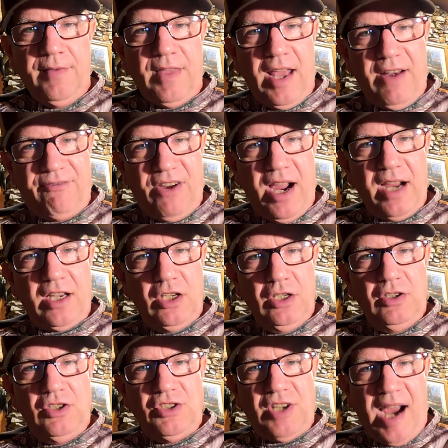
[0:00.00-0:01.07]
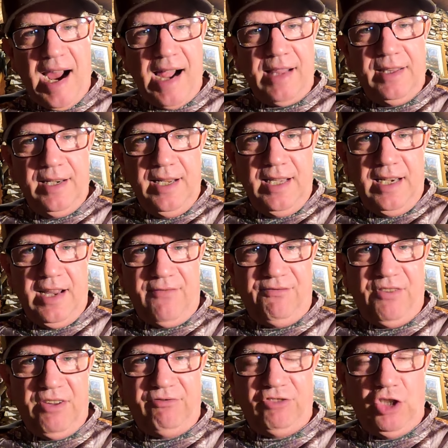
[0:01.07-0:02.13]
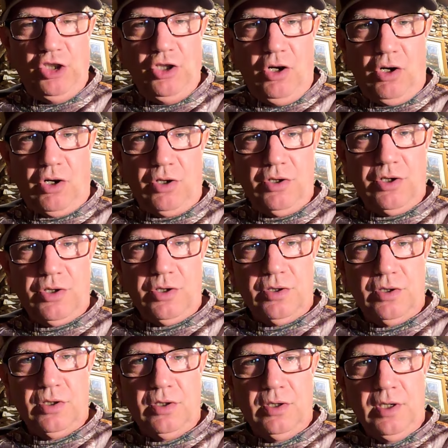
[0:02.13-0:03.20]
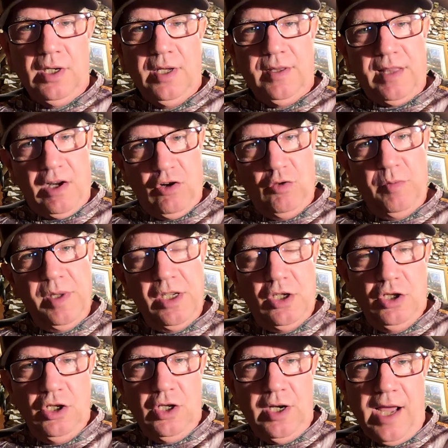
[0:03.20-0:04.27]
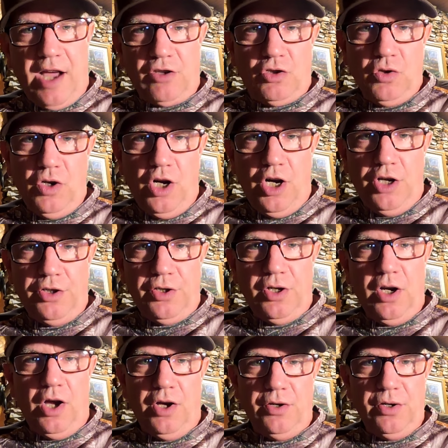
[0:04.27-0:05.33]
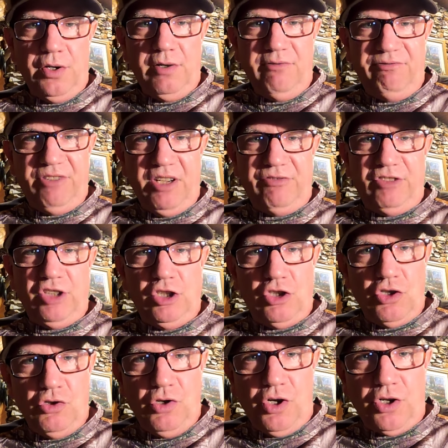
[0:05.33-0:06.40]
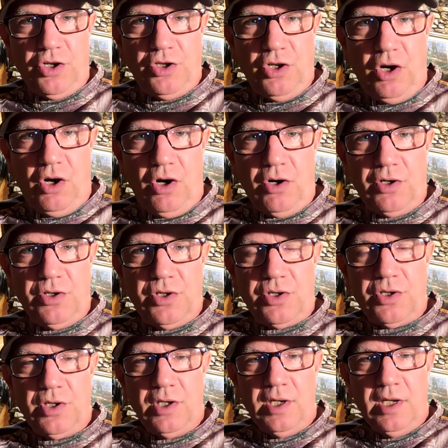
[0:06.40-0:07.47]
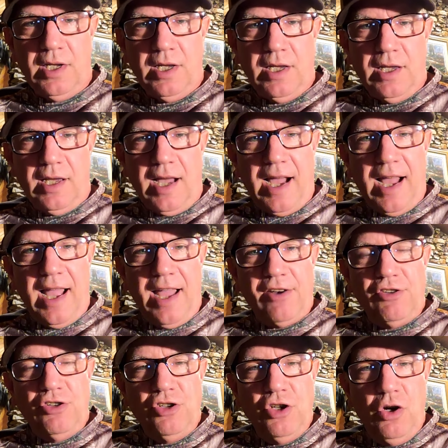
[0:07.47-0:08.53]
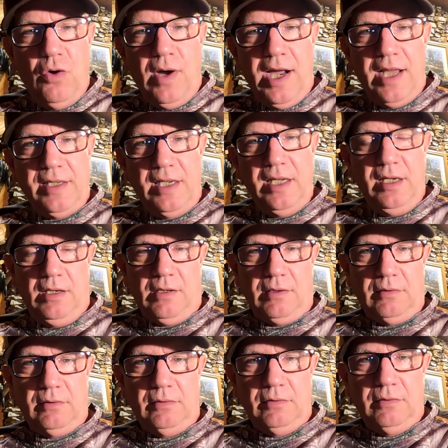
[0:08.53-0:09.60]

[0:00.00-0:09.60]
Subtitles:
that if I could dial it in at 50 yards, that it would be good out to 100, 150, 200 yards. I had no idea